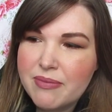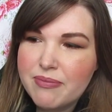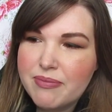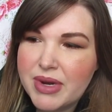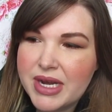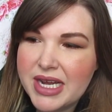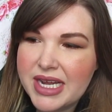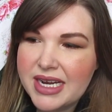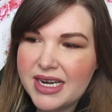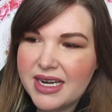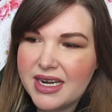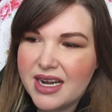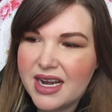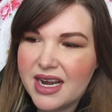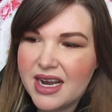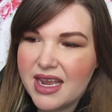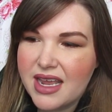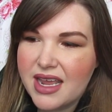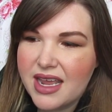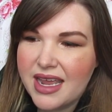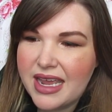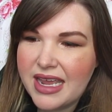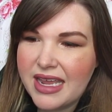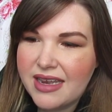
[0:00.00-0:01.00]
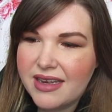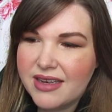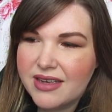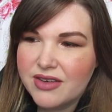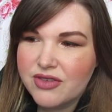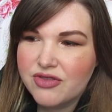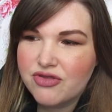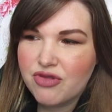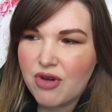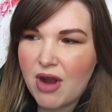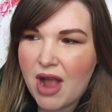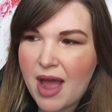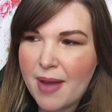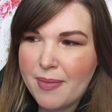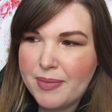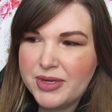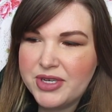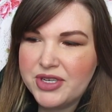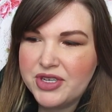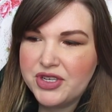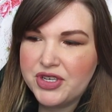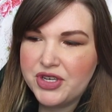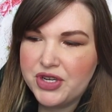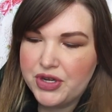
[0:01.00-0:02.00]
but it
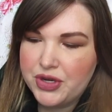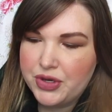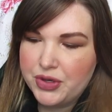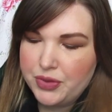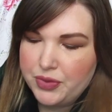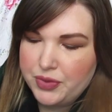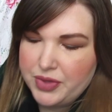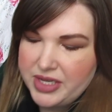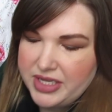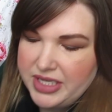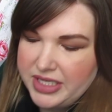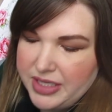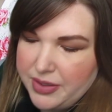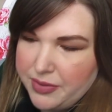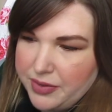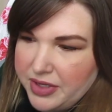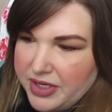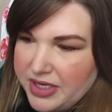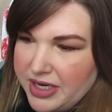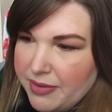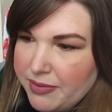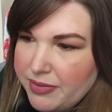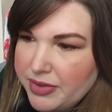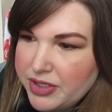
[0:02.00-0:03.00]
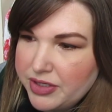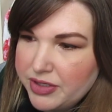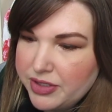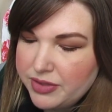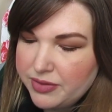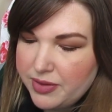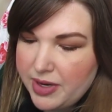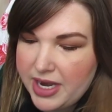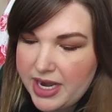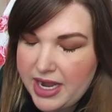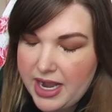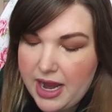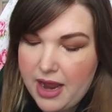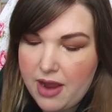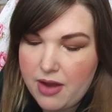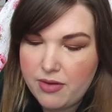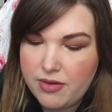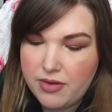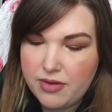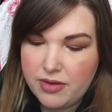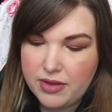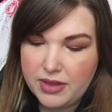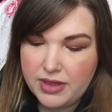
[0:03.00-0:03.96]
dropped to, let's see what the temperature is right now.